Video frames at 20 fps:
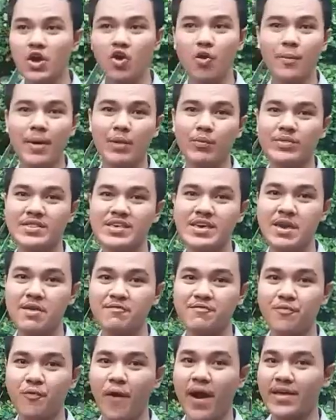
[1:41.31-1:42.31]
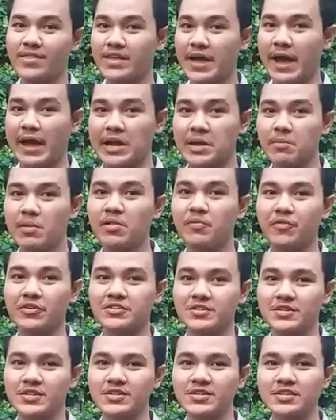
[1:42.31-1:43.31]
combined with the EM4 and the animal
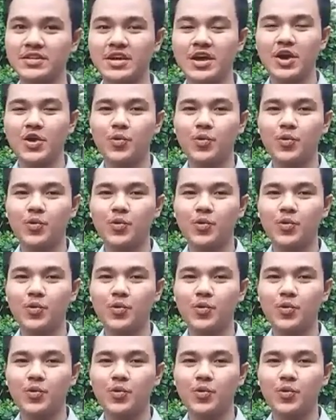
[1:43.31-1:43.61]
feces,